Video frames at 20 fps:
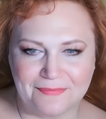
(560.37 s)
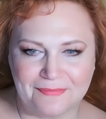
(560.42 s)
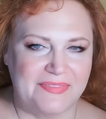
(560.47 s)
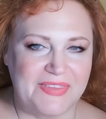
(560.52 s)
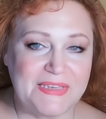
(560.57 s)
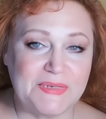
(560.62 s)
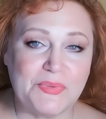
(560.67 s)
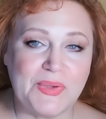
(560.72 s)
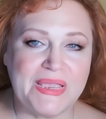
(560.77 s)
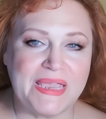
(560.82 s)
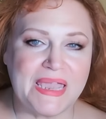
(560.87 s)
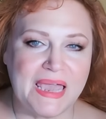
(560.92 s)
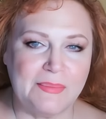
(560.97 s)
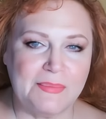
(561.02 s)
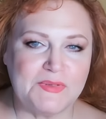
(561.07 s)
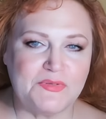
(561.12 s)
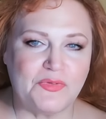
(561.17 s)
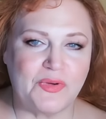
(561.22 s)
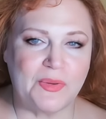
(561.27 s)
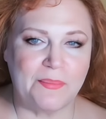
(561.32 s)
This one
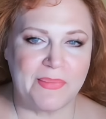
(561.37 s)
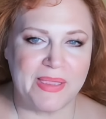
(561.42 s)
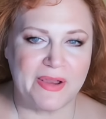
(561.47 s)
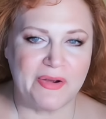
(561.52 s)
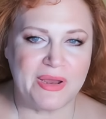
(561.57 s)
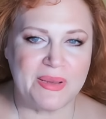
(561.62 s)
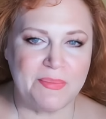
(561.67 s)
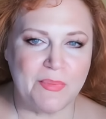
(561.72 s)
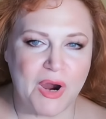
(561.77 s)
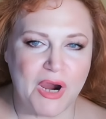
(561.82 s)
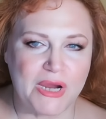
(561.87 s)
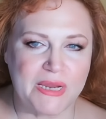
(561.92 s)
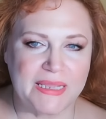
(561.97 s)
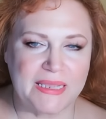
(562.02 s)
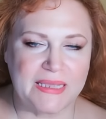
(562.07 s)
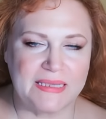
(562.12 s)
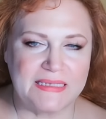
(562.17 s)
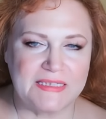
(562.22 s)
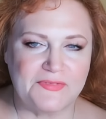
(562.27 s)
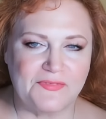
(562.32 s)
comes from Mary
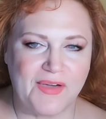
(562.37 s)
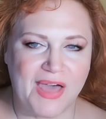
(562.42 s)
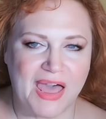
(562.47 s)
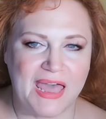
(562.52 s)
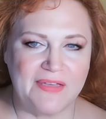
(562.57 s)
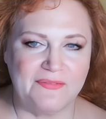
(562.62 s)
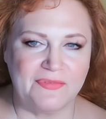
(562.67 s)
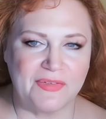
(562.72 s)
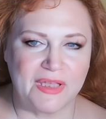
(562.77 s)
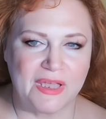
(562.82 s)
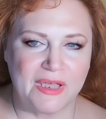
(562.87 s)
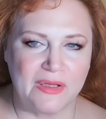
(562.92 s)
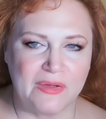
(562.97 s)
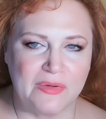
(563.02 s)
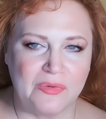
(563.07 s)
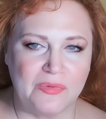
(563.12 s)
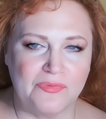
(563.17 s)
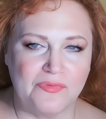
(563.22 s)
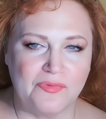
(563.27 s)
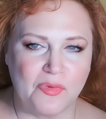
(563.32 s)
Marcus
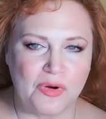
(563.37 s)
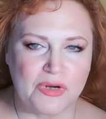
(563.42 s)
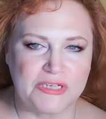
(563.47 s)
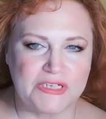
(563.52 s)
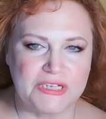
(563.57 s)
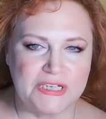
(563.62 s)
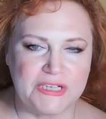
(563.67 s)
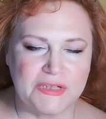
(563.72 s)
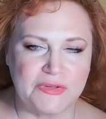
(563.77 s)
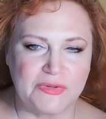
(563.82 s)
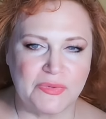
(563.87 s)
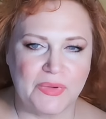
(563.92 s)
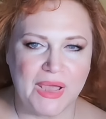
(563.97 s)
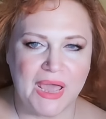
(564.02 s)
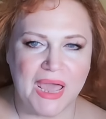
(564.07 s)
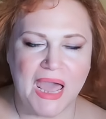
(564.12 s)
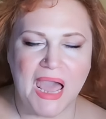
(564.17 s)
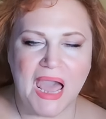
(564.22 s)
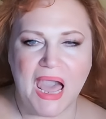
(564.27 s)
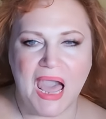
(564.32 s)
5042.
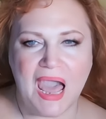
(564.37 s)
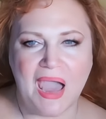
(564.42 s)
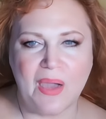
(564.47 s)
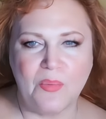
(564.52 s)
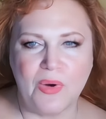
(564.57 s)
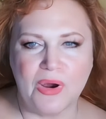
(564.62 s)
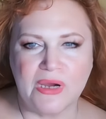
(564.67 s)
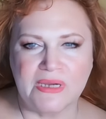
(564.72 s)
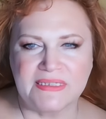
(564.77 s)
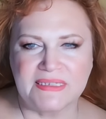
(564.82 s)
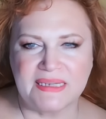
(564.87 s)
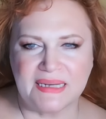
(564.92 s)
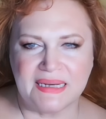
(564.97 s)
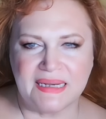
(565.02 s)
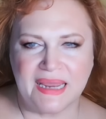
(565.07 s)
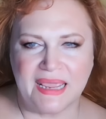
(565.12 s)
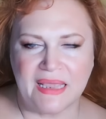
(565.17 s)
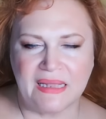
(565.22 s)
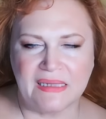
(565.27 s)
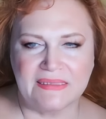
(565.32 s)
I worked at an
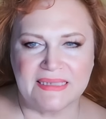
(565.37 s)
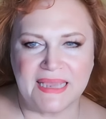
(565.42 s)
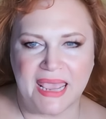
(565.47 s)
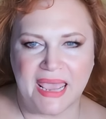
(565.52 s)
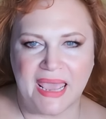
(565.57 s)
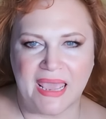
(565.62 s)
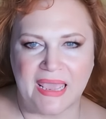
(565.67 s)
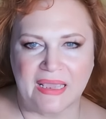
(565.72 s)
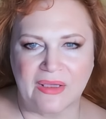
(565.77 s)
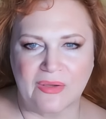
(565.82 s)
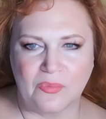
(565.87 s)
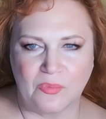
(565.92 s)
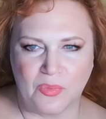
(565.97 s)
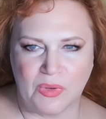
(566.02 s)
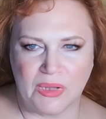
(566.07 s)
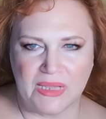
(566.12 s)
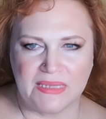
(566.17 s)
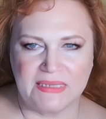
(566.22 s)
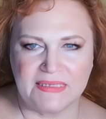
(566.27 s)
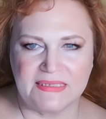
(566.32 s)
LTAC
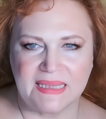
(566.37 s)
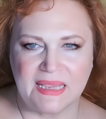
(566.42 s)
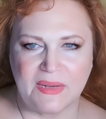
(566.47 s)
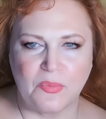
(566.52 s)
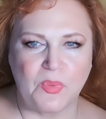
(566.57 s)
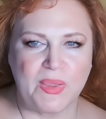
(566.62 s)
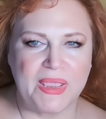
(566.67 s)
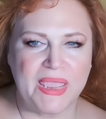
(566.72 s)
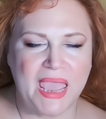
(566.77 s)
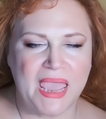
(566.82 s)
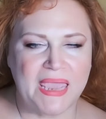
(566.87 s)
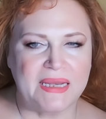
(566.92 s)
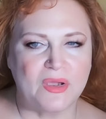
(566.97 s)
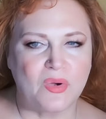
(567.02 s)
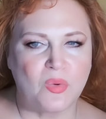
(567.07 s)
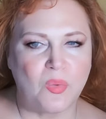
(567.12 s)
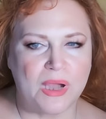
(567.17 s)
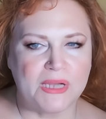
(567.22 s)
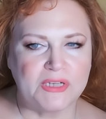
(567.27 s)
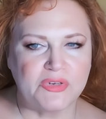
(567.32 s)
once, and we had a
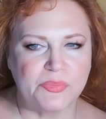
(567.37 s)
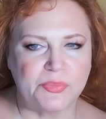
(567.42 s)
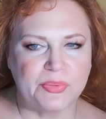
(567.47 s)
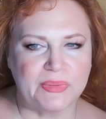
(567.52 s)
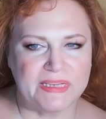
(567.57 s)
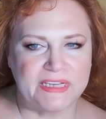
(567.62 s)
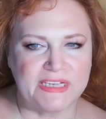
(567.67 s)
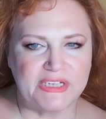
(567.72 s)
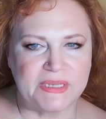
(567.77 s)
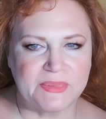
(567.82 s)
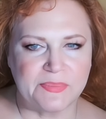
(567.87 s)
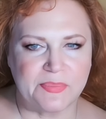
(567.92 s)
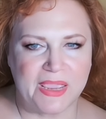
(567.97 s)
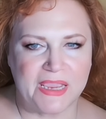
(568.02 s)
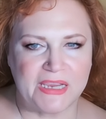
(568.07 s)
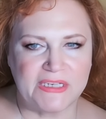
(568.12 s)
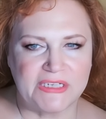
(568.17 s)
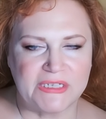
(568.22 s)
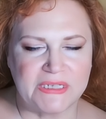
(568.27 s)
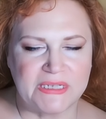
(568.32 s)
quadriplegic
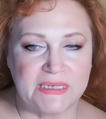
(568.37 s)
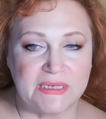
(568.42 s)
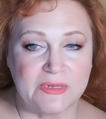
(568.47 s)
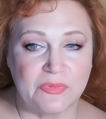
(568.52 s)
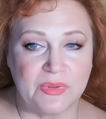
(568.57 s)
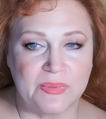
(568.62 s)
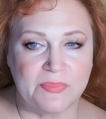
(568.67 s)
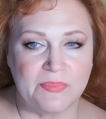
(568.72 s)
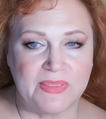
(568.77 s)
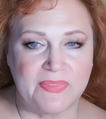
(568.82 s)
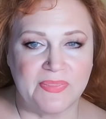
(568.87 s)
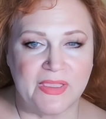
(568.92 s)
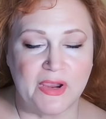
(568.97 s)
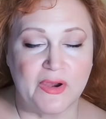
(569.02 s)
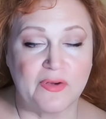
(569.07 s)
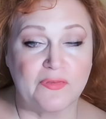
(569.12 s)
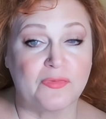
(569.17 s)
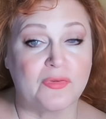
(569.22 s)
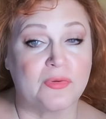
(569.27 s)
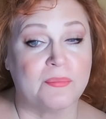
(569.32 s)
patient who had been there
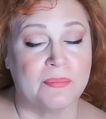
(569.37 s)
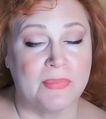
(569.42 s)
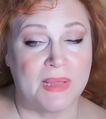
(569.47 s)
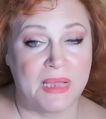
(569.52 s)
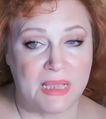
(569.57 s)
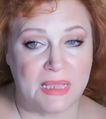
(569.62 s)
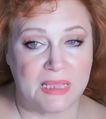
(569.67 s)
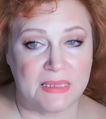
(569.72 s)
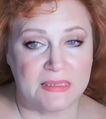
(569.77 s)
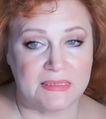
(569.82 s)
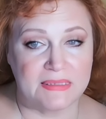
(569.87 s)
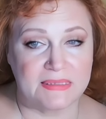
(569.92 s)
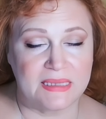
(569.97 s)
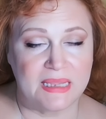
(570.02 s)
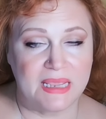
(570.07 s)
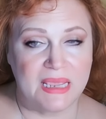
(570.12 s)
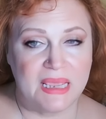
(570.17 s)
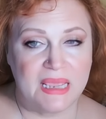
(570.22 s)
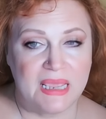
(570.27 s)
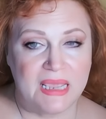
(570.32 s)
for months.
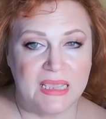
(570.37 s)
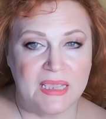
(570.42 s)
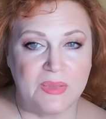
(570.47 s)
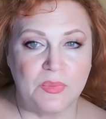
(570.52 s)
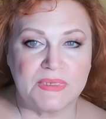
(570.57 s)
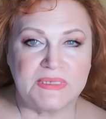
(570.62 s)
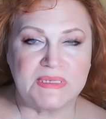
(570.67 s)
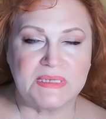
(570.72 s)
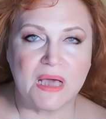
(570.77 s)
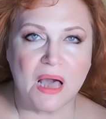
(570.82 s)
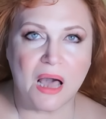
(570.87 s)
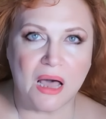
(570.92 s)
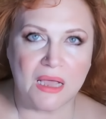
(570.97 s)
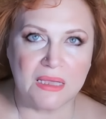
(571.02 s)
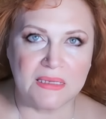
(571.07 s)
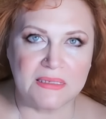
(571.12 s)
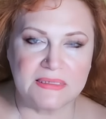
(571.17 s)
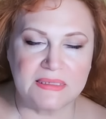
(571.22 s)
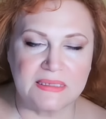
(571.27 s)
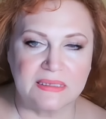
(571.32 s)
He was
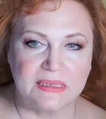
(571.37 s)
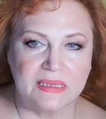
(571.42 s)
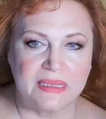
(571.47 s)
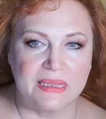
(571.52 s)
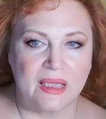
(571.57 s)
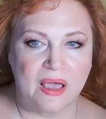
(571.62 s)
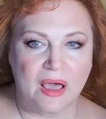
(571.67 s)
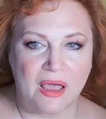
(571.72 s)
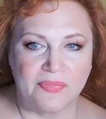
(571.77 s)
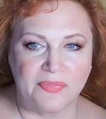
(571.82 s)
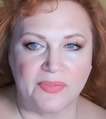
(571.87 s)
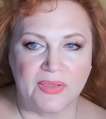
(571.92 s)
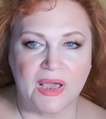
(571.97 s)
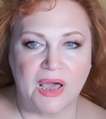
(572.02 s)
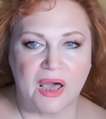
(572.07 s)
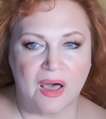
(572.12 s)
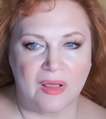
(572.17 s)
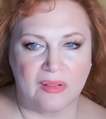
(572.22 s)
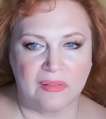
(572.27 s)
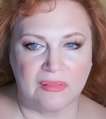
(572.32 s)
constantly on the
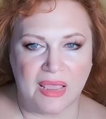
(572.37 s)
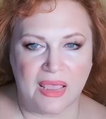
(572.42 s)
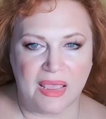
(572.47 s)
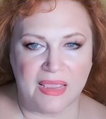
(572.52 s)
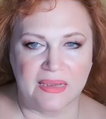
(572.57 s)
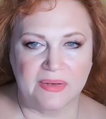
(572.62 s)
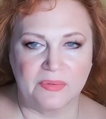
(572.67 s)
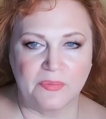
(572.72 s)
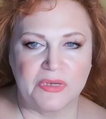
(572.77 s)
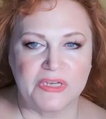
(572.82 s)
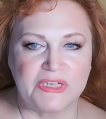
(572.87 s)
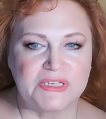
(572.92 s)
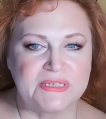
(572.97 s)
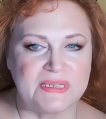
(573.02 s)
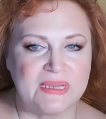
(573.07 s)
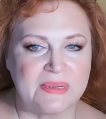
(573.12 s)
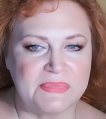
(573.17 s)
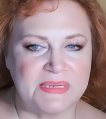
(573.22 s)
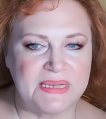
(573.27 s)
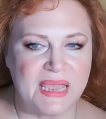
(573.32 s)
call light, which
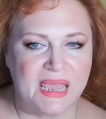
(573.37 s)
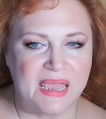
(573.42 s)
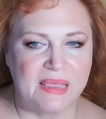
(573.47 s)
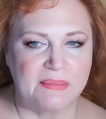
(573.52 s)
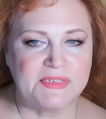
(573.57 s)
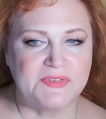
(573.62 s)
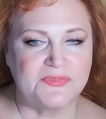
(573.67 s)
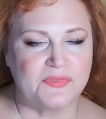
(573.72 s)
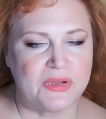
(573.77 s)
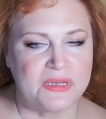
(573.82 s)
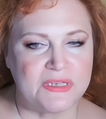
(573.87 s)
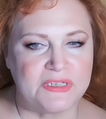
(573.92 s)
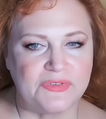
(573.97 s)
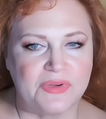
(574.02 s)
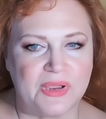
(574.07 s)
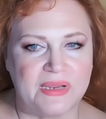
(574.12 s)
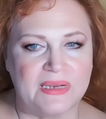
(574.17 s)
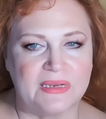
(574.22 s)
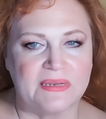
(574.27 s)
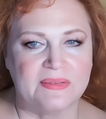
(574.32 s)
sometimes
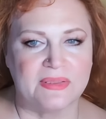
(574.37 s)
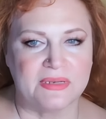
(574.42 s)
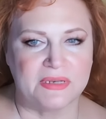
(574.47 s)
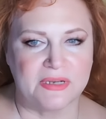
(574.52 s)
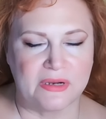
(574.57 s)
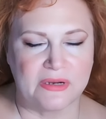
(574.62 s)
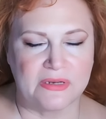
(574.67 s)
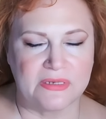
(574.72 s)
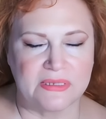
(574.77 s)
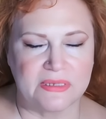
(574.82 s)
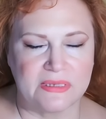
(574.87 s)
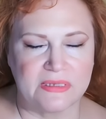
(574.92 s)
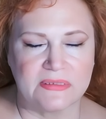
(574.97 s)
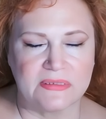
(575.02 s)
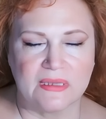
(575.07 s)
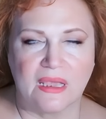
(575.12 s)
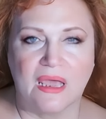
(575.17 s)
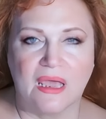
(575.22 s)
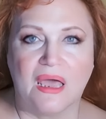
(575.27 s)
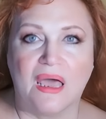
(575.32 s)
frustrated the
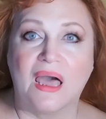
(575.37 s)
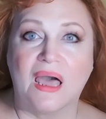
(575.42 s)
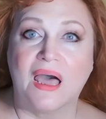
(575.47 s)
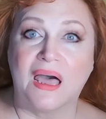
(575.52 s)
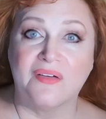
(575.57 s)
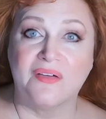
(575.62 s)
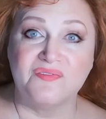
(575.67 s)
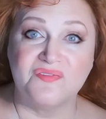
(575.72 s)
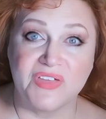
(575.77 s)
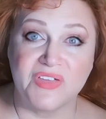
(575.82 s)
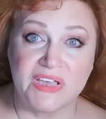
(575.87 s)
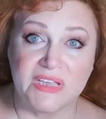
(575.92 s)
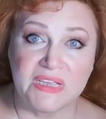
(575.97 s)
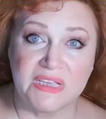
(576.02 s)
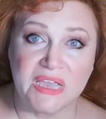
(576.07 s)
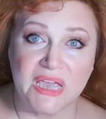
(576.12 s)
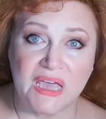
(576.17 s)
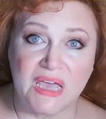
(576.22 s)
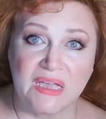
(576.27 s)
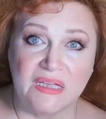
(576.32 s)
nurses. I feel
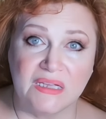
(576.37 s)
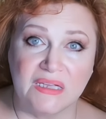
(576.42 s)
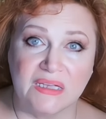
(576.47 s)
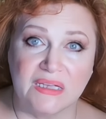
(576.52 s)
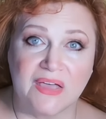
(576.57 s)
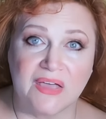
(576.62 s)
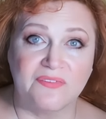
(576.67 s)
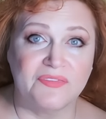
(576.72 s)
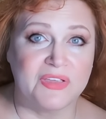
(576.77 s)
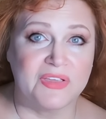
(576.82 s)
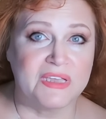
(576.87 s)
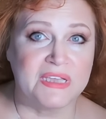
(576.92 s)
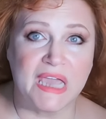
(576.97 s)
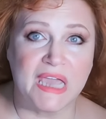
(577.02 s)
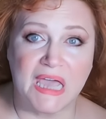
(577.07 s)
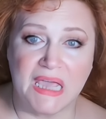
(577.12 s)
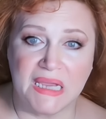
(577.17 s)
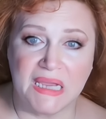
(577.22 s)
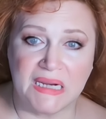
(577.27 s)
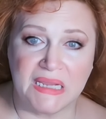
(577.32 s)
ya. I feel ya,
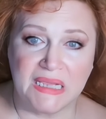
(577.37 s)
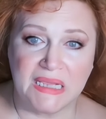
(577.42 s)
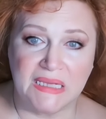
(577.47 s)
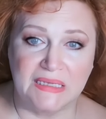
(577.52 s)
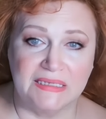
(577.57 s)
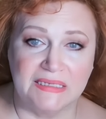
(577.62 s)
honey.